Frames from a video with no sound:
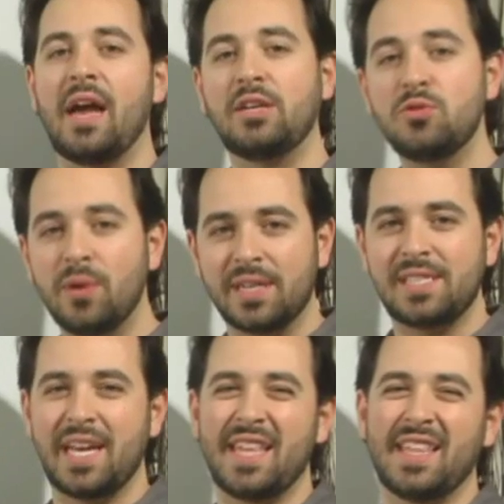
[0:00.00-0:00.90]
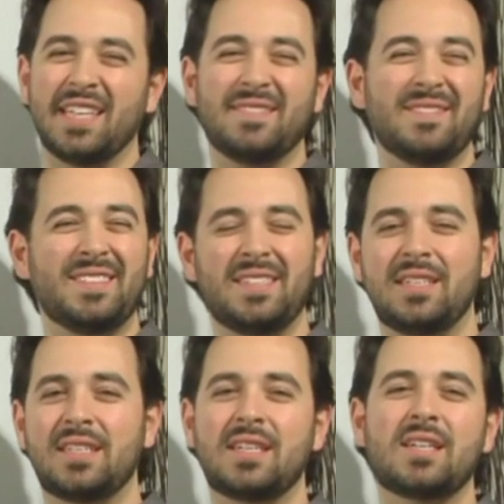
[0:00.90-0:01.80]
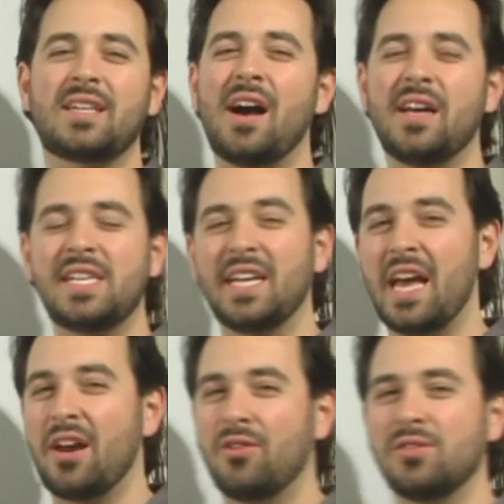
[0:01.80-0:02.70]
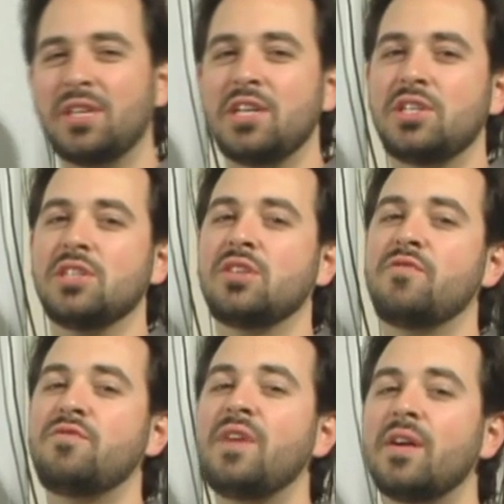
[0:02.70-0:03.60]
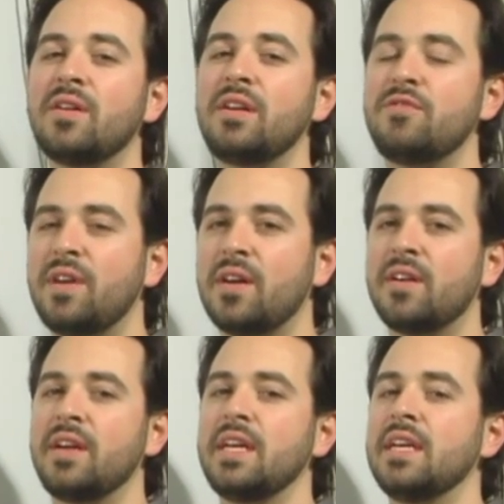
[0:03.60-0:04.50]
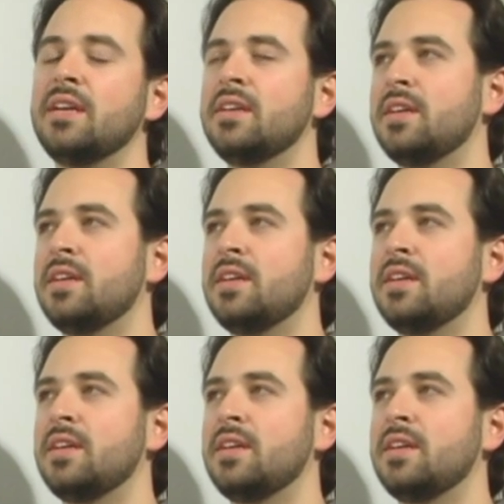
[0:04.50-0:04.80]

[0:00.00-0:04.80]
I do want to say that content categorization is a very, very